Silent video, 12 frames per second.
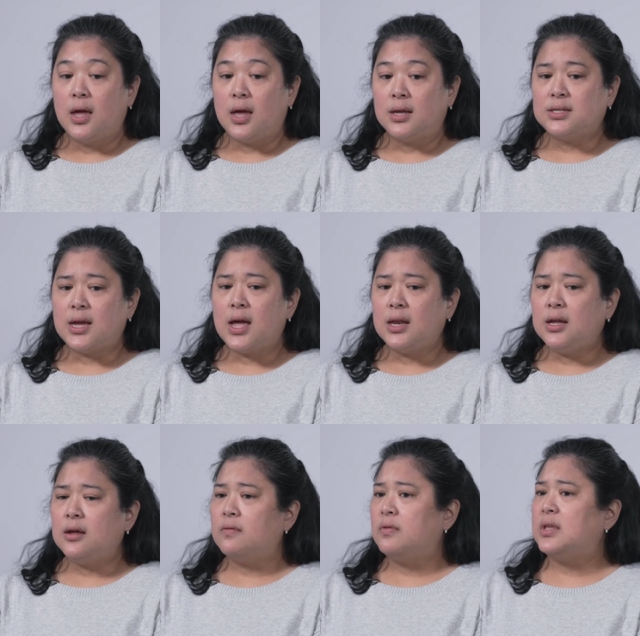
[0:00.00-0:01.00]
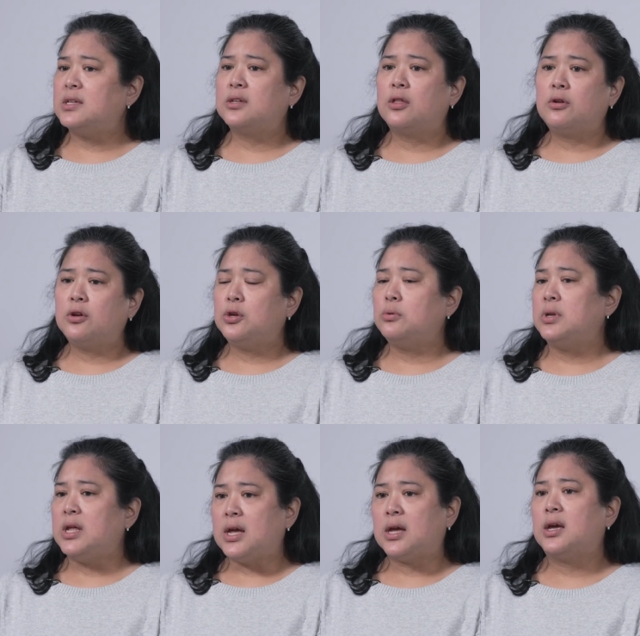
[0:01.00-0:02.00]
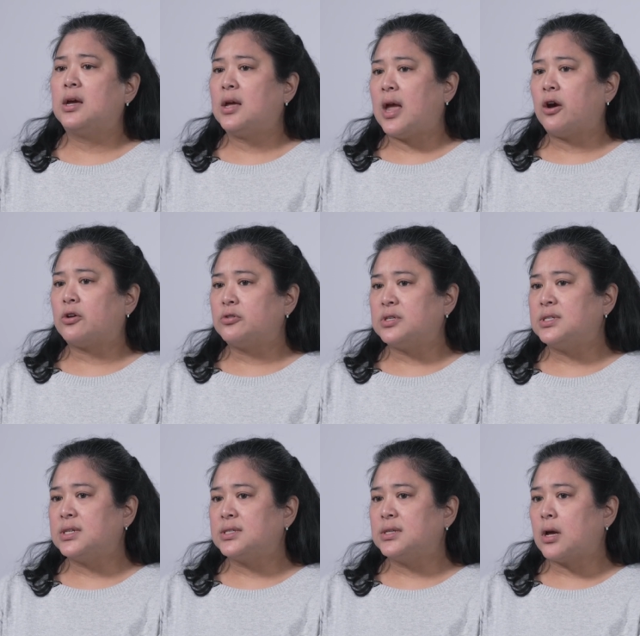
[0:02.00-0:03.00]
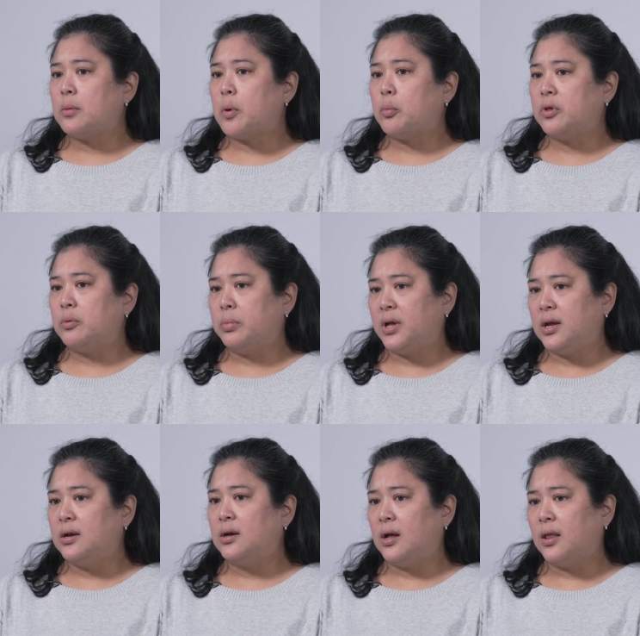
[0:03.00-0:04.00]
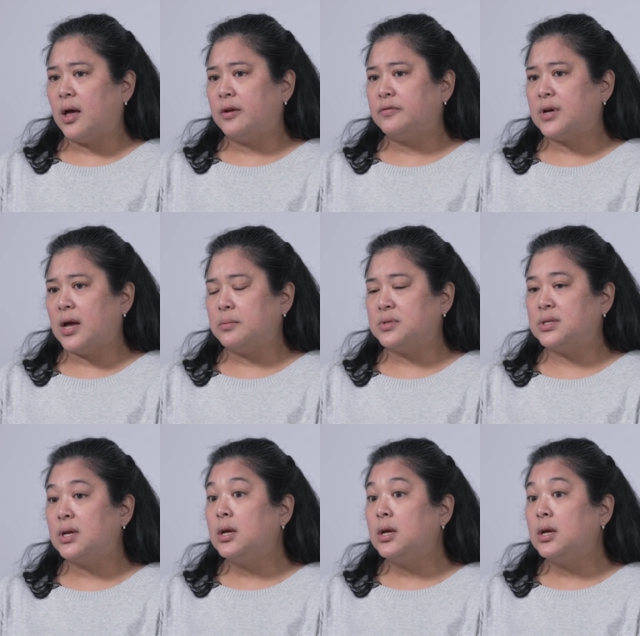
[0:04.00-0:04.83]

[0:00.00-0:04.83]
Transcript: And any of these other unique characteristics that come up with blood, a lot of times